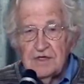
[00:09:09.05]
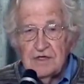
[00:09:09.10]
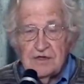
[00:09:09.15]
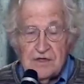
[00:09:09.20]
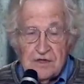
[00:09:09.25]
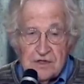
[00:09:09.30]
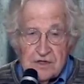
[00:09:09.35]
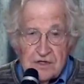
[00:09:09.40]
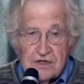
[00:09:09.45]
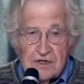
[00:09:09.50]

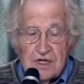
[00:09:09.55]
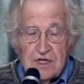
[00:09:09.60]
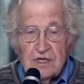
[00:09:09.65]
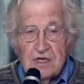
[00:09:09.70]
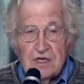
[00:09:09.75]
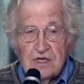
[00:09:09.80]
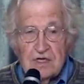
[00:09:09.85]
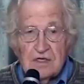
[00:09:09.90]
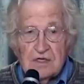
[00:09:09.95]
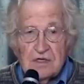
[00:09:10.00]
just as
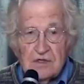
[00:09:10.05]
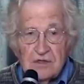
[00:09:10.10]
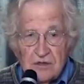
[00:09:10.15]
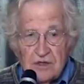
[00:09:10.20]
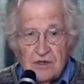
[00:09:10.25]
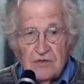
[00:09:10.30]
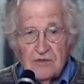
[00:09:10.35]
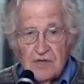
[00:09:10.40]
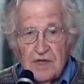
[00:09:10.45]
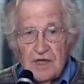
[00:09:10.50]
India
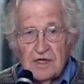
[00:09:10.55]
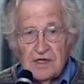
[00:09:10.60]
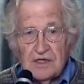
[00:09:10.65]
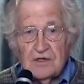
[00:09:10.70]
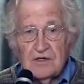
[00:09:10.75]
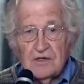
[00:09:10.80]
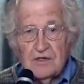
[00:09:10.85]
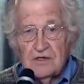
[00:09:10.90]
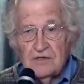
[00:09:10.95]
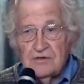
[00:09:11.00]
could have
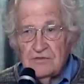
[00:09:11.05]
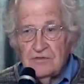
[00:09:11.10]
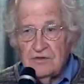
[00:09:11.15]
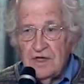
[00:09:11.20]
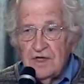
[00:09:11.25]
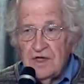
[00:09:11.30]
taken off.